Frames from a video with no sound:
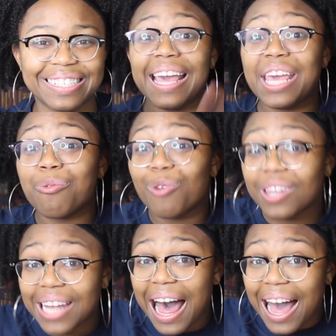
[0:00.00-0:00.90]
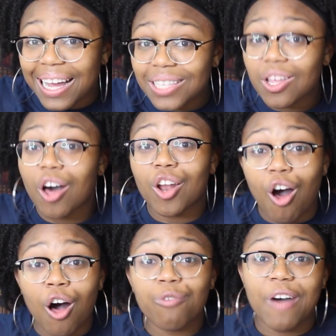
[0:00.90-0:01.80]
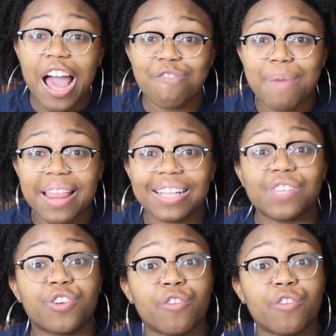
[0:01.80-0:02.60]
He relies on all 5 methods for